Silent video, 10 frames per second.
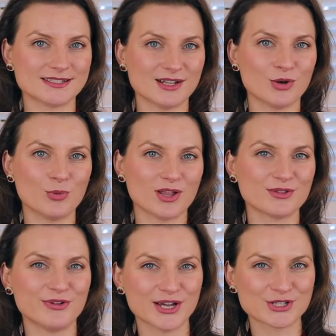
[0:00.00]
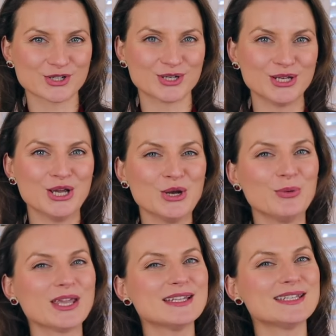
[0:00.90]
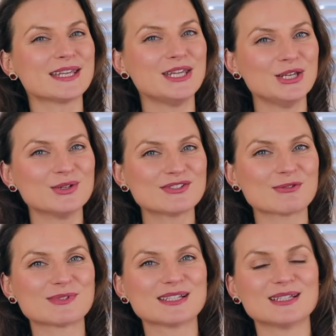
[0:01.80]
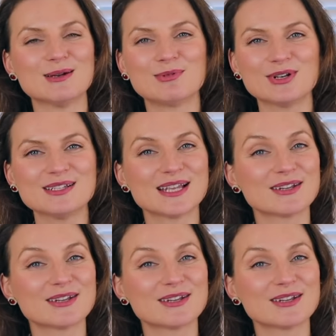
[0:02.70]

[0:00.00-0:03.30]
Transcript: stealth wealth fashion. We can take cues from celebrities